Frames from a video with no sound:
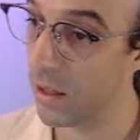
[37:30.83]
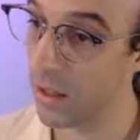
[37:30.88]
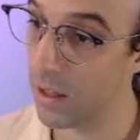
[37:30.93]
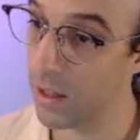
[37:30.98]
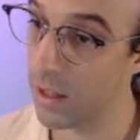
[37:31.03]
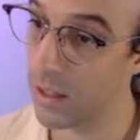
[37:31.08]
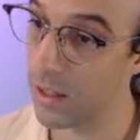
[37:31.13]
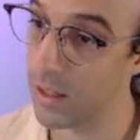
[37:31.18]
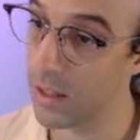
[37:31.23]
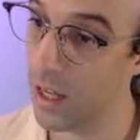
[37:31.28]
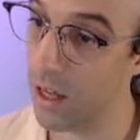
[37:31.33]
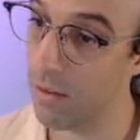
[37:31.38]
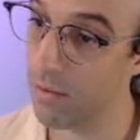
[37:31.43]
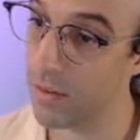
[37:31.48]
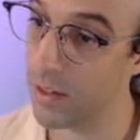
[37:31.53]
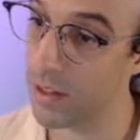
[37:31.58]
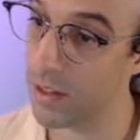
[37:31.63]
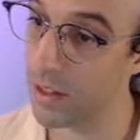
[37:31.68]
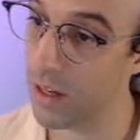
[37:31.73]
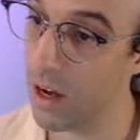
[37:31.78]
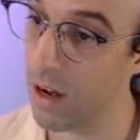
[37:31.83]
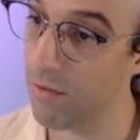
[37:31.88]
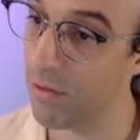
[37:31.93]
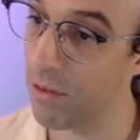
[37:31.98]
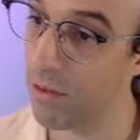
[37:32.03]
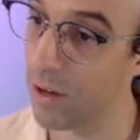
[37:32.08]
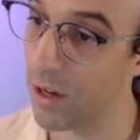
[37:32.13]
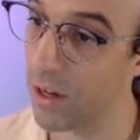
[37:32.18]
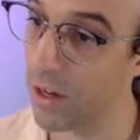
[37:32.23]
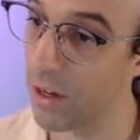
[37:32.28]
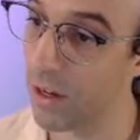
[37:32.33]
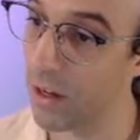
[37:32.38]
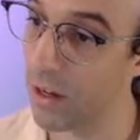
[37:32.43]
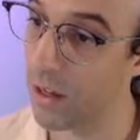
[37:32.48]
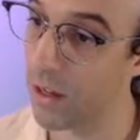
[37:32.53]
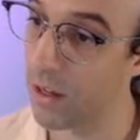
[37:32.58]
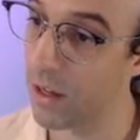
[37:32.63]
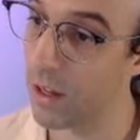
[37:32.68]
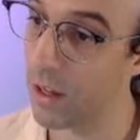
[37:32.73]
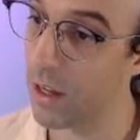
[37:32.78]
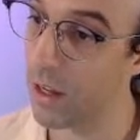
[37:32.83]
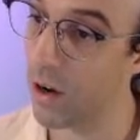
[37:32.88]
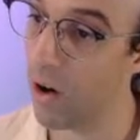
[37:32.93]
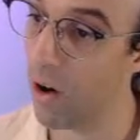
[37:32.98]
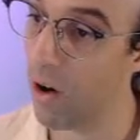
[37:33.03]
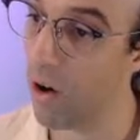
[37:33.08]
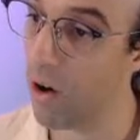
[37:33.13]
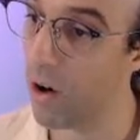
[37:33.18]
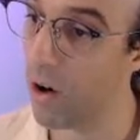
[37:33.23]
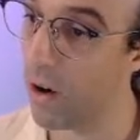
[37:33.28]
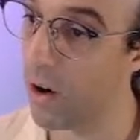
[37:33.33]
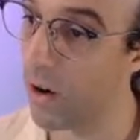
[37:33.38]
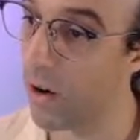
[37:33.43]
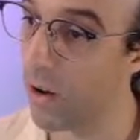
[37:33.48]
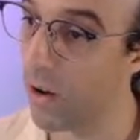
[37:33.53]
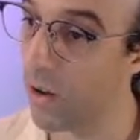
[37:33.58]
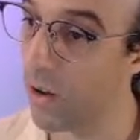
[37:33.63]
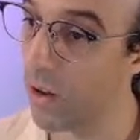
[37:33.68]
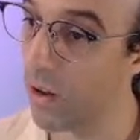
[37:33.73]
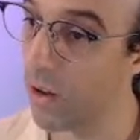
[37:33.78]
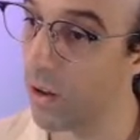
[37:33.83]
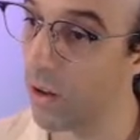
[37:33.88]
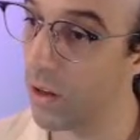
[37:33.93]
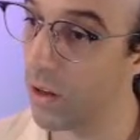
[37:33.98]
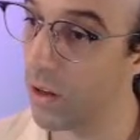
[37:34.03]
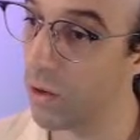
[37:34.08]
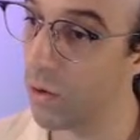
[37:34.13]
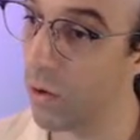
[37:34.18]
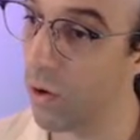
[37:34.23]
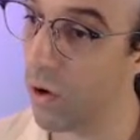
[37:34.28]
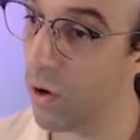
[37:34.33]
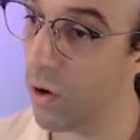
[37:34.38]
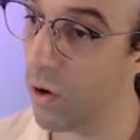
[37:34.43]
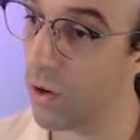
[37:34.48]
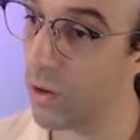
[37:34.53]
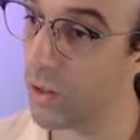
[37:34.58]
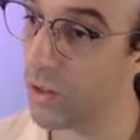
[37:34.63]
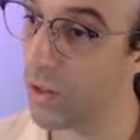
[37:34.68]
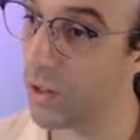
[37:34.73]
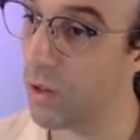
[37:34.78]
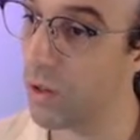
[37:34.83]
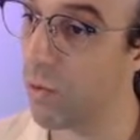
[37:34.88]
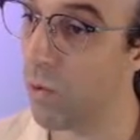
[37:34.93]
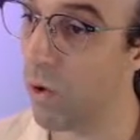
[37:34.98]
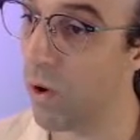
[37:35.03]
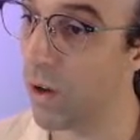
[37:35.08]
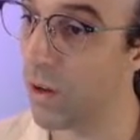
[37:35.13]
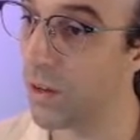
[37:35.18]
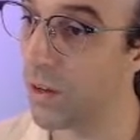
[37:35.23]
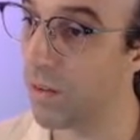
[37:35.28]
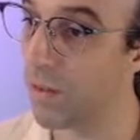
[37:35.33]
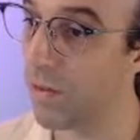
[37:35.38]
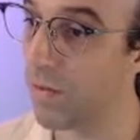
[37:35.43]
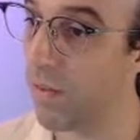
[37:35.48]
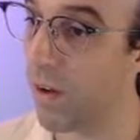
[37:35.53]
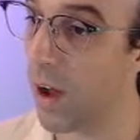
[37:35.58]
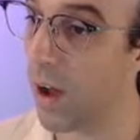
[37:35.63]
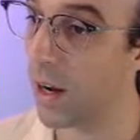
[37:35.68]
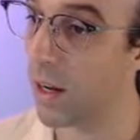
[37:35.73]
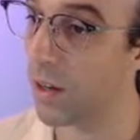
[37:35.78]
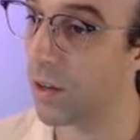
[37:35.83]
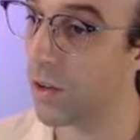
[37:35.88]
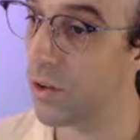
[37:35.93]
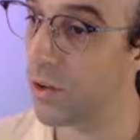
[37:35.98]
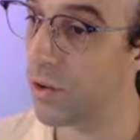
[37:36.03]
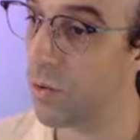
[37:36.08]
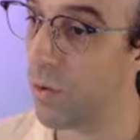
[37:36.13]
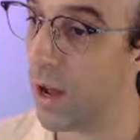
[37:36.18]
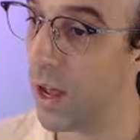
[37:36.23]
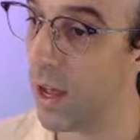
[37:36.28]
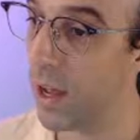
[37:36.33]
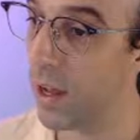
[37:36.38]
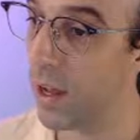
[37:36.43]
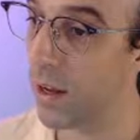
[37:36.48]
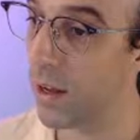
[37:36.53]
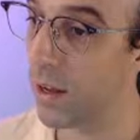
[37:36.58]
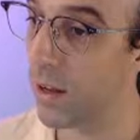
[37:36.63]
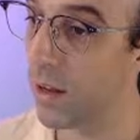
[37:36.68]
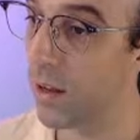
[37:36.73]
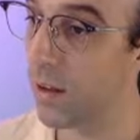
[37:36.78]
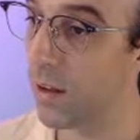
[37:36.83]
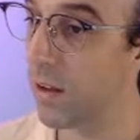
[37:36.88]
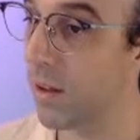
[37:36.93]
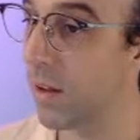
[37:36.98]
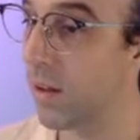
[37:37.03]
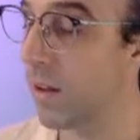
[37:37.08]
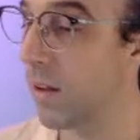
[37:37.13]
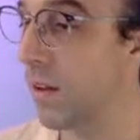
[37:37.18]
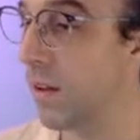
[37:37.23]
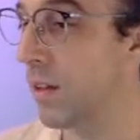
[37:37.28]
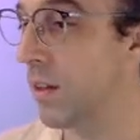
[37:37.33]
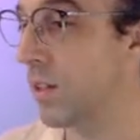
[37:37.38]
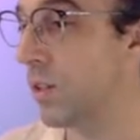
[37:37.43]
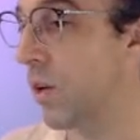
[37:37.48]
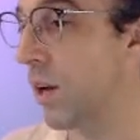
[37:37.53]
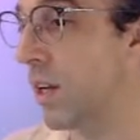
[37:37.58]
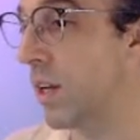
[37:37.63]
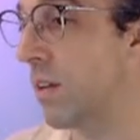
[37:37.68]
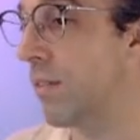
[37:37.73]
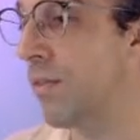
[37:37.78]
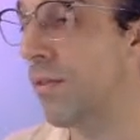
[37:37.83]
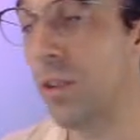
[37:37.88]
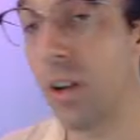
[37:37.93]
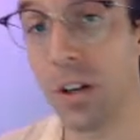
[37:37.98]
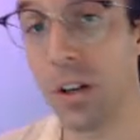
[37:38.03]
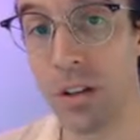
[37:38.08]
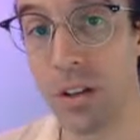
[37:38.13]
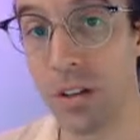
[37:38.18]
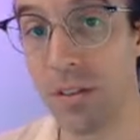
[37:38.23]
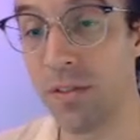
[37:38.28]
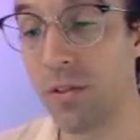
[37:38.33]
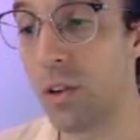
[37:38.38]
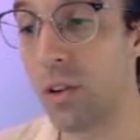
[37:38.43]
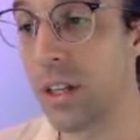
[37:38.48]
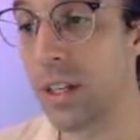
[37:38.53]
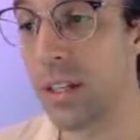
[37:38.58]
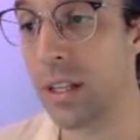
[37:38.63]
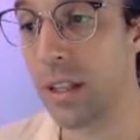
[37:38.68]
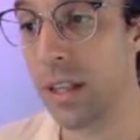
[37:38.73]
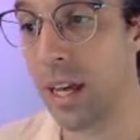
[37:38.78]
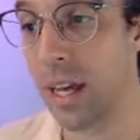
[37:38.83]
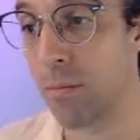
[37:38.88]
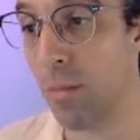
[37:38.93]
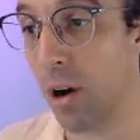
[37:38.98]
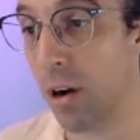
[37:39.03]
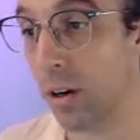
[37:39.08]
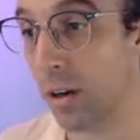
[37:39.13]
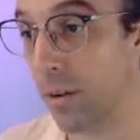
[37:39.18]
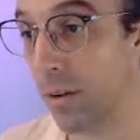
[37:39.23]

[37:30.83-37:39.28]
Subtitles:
In self-discovery, in art, you also want to find your way. So I did a foot. The foot is a landmark.